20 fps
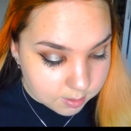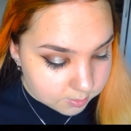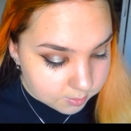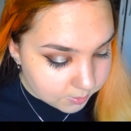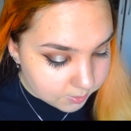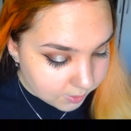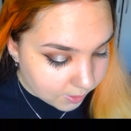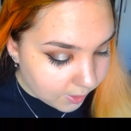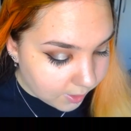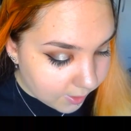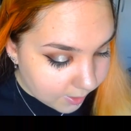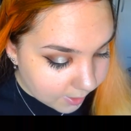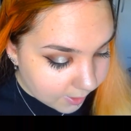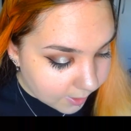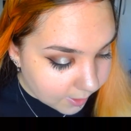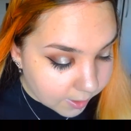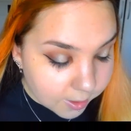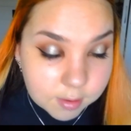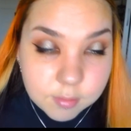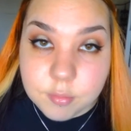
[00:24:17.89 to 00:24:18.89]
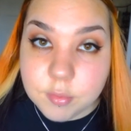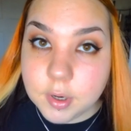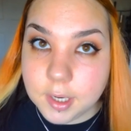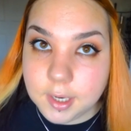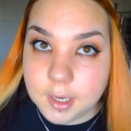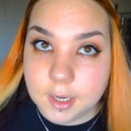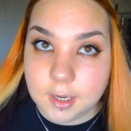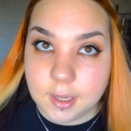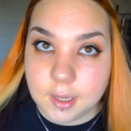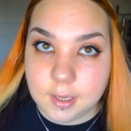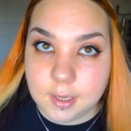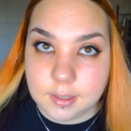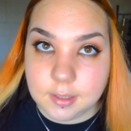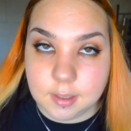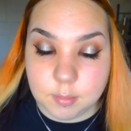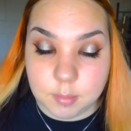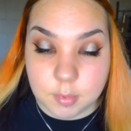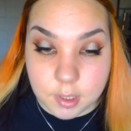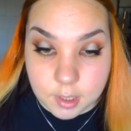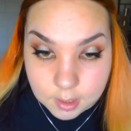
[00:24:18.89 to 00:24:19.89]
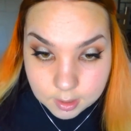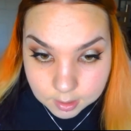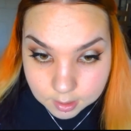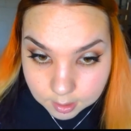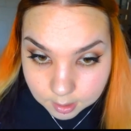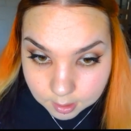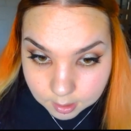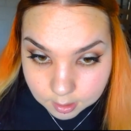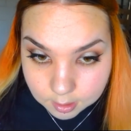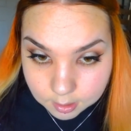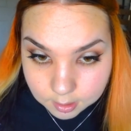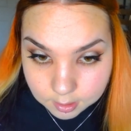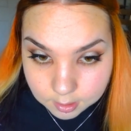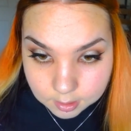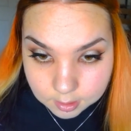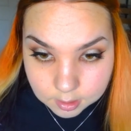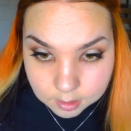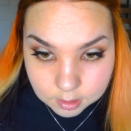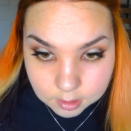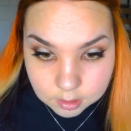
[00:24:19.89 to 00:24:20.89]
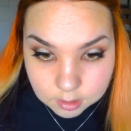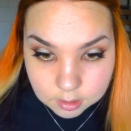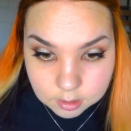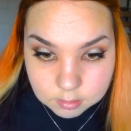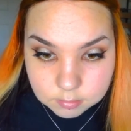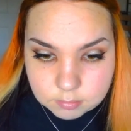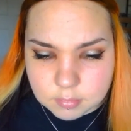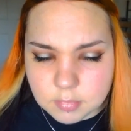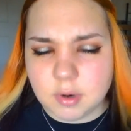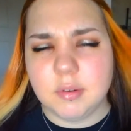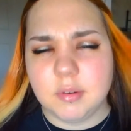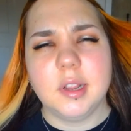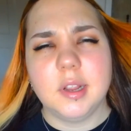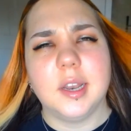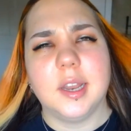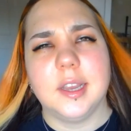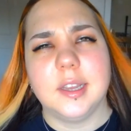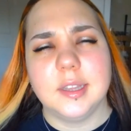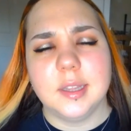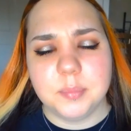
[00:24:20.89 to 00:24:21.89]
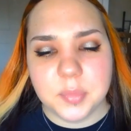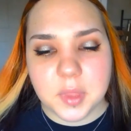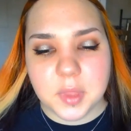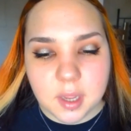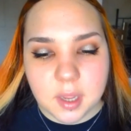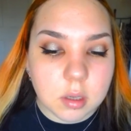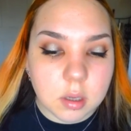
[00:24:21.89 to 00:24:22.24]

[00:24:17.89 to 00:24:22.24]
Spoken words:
sadly I really like them, and I really like them.